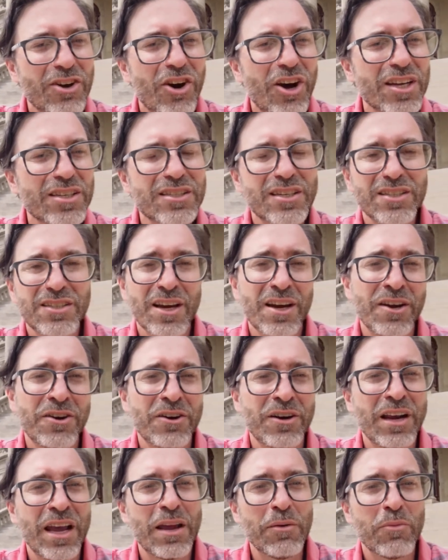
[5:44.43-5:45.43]
cost us
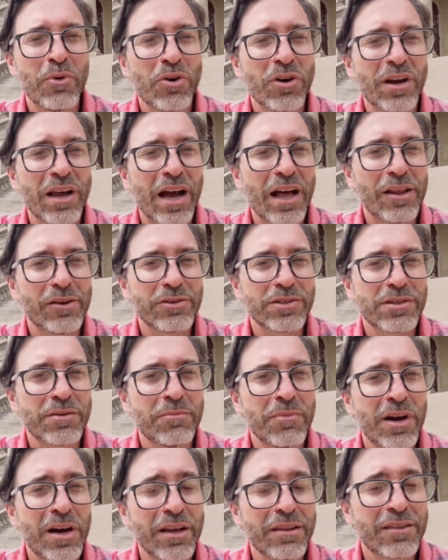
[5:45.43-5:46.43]
108 dollars more dollars a
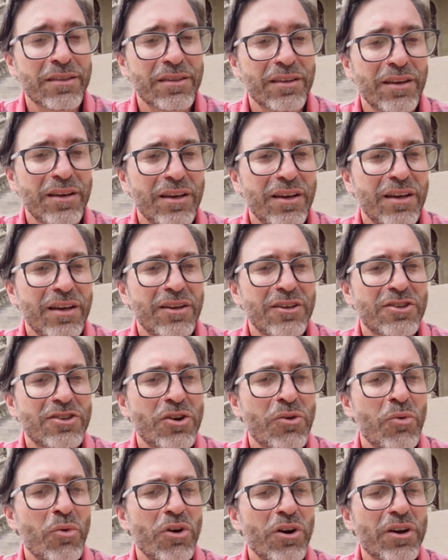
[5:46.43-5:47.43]
month
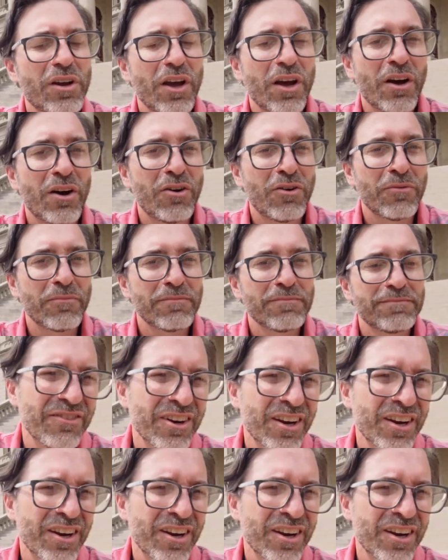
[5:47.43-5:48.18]
to work at home.